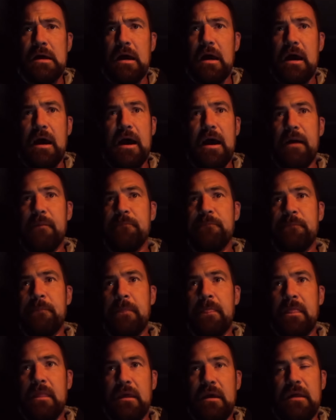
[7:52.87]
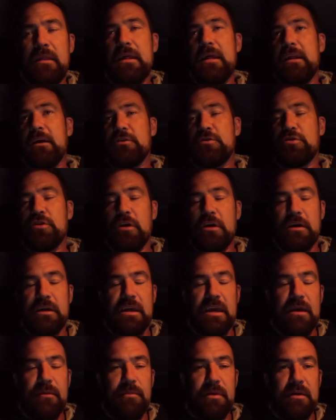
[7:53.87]
and then I'll try and
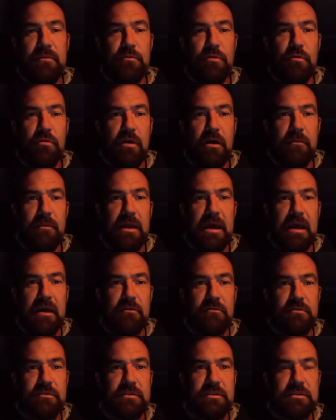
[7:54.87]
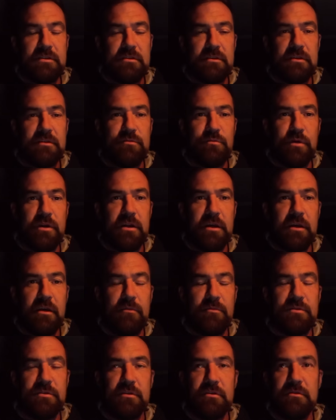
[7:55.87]
get a bit more up now as winter
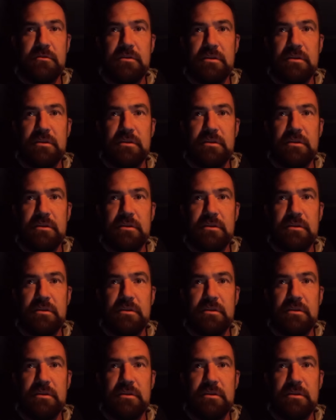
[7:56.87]
comes on.